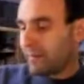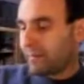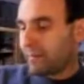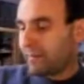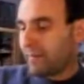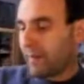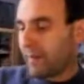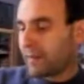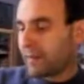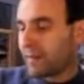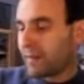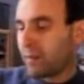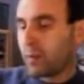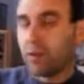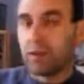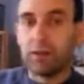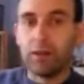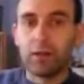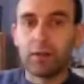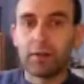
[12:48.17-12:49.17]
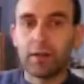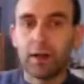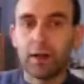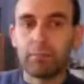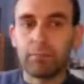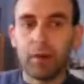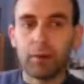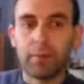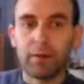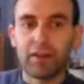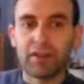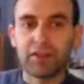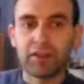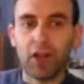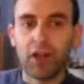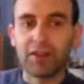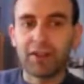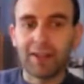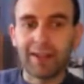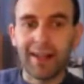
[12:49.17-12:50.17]
Let's have a quick look. I'm, I'm on a
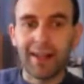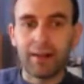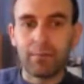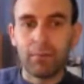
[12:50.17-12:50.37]
slight delay on